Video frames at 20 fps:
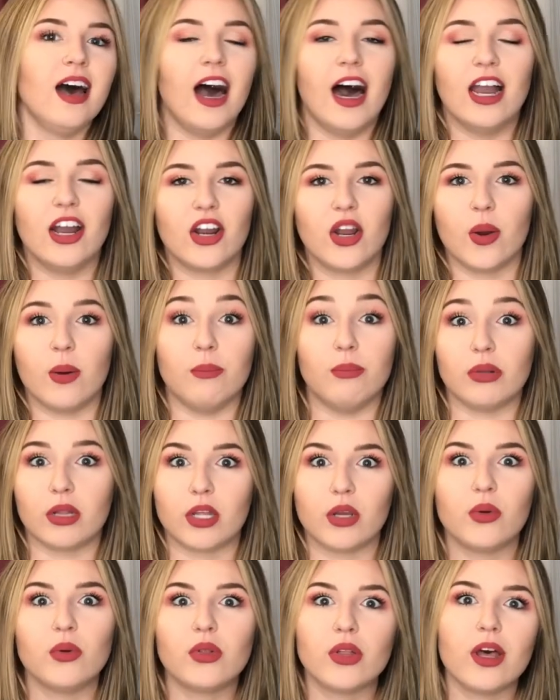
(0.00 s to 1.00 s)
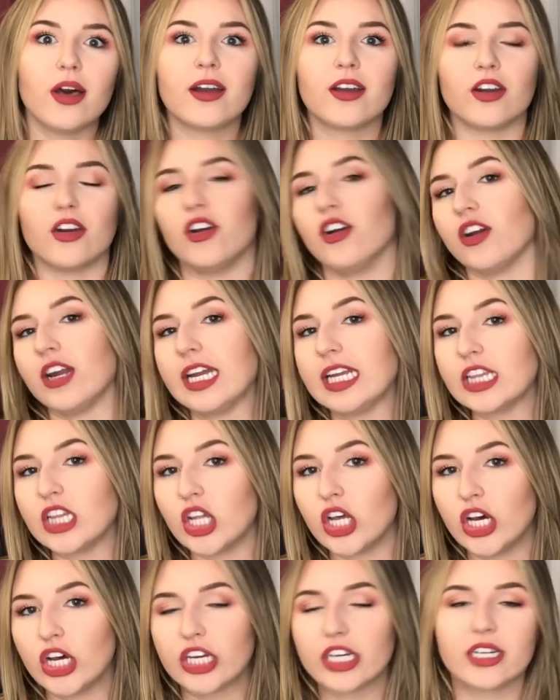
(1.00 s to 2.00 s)
I don't know, a blue look, a green
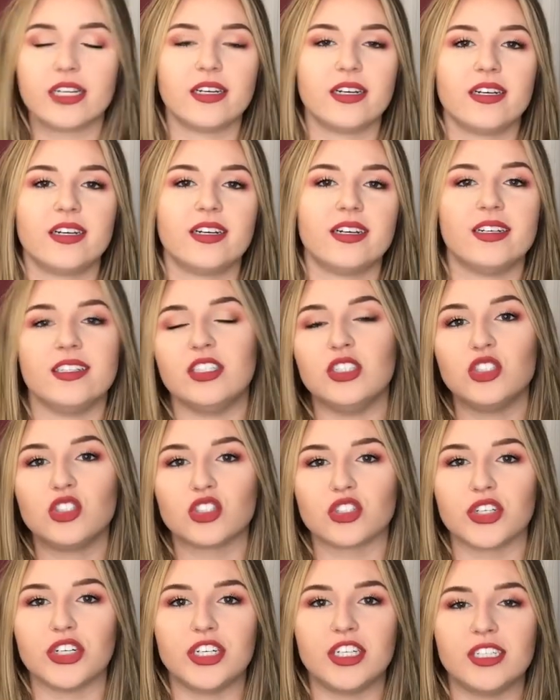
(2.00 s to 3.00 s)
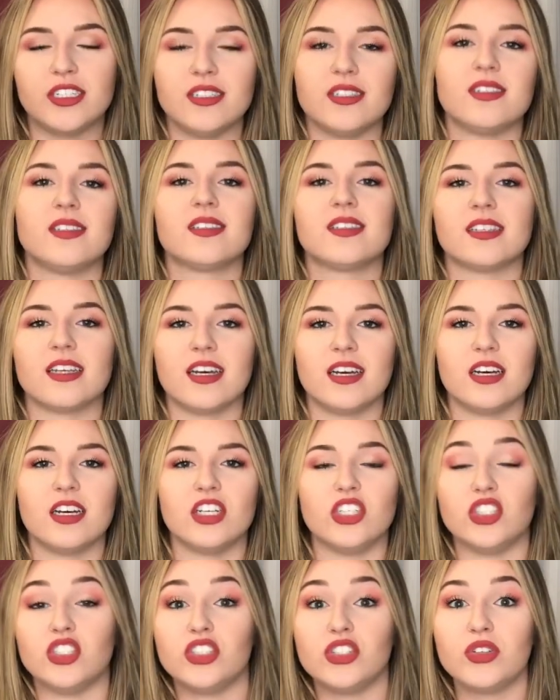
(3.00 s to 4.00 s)
look, neutrals,
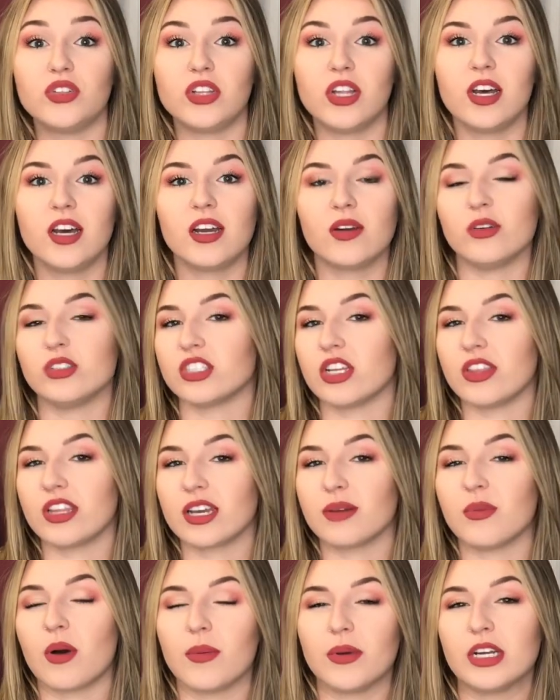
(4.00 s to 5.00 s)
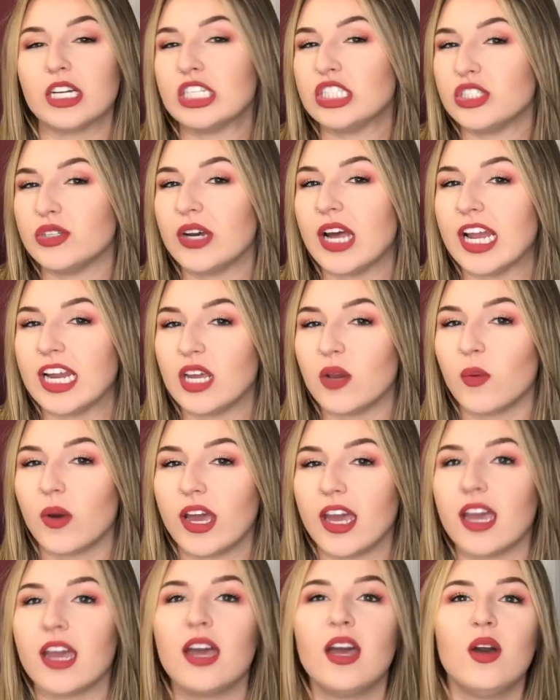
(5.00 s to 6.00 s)
shoot look, which I think I'm probably going to do
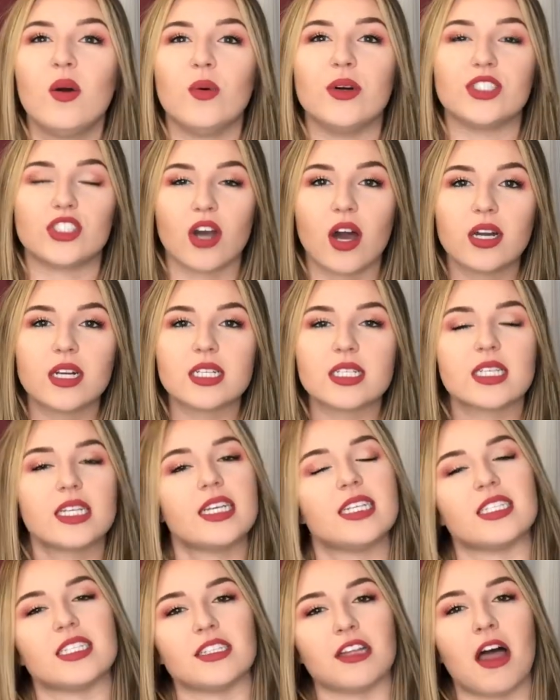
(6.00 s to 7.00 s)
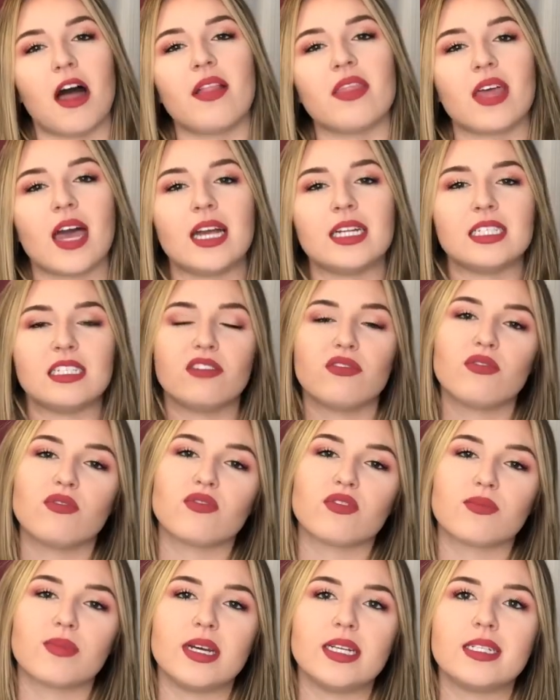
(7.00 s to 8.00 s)
anyway, which honestly is not that different
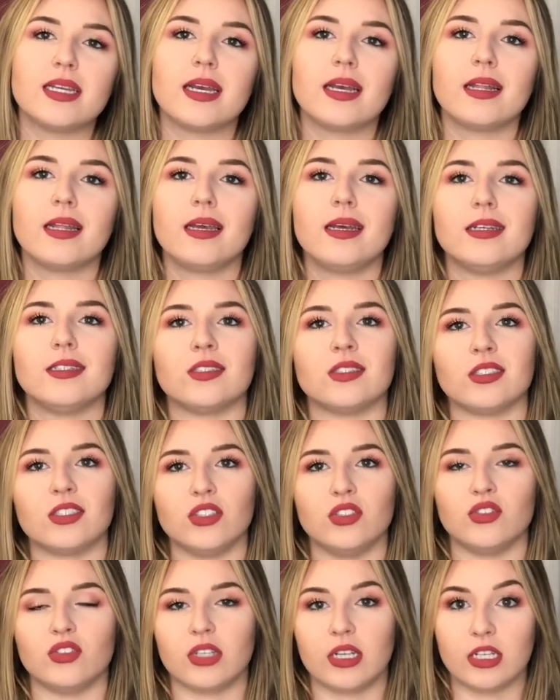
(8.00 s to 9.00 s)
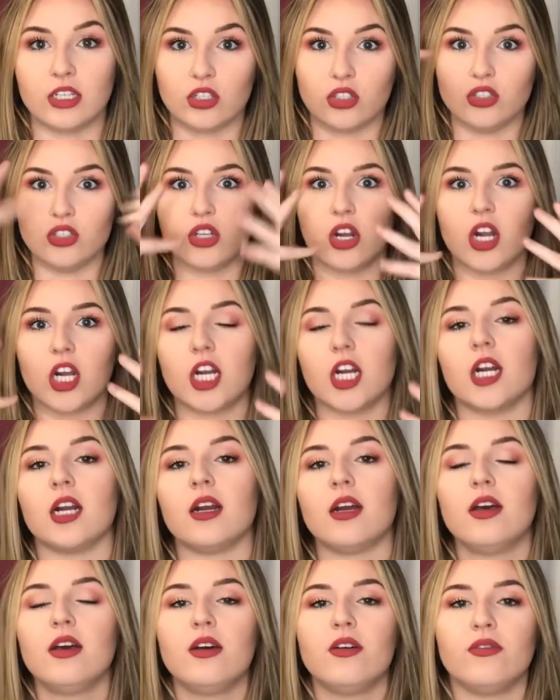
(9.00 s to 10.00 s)
from my daily. It's just usually a little
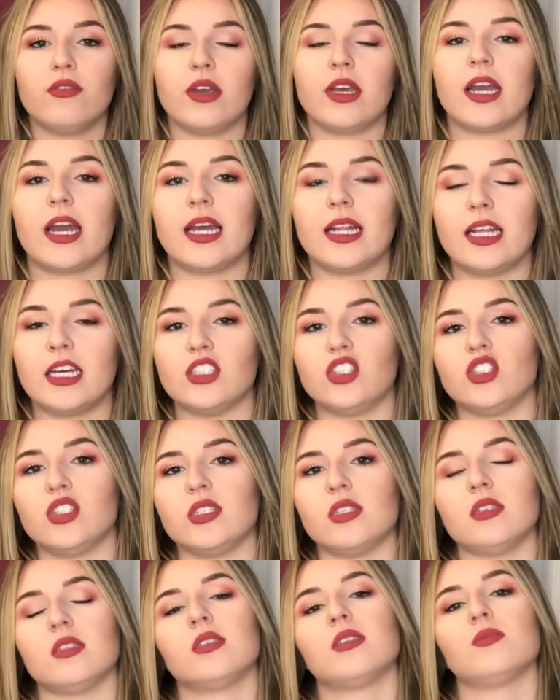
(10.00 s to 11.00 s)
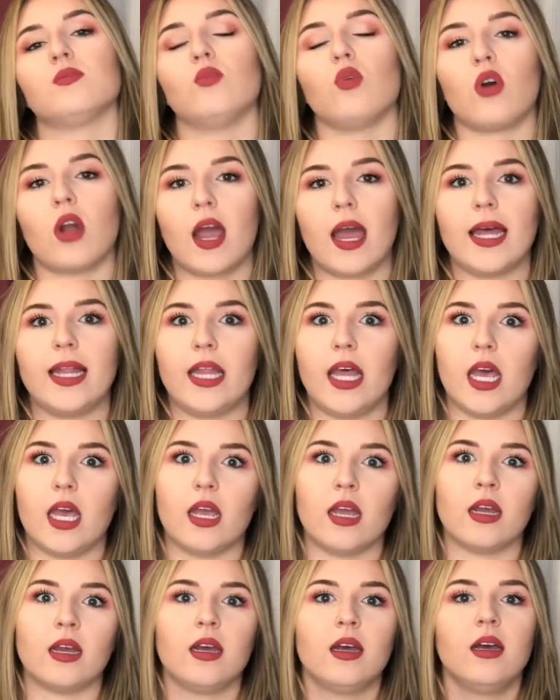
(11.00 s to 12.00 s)
darker, fake eyelashes, more
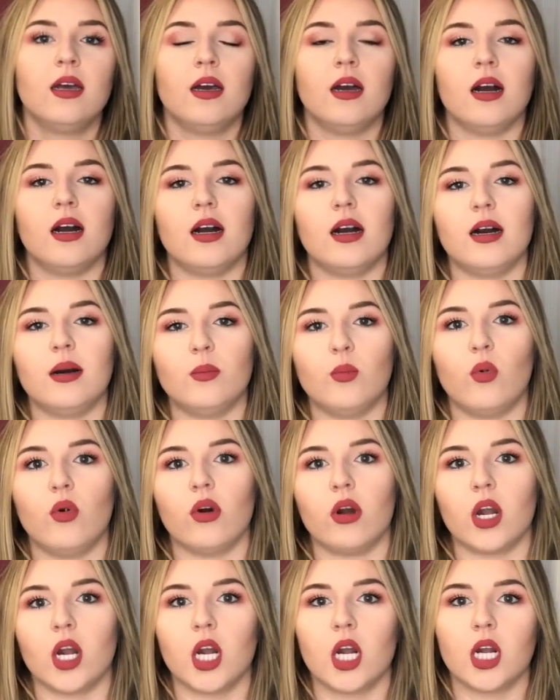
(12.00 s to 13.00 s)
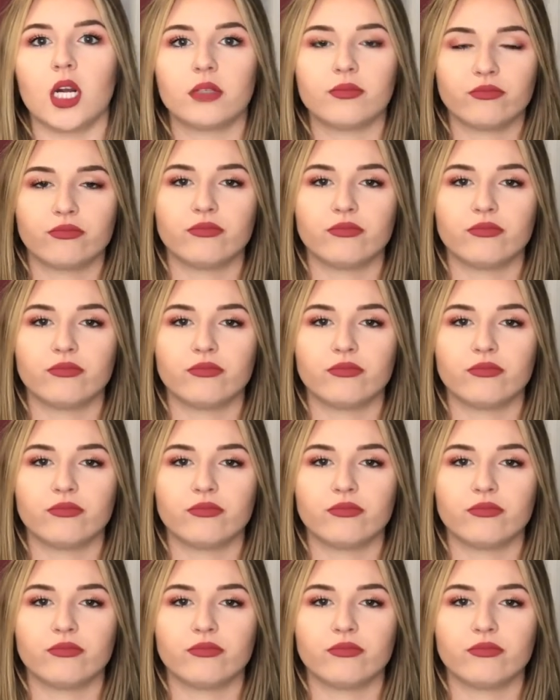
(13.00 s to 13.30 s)
highlight, more.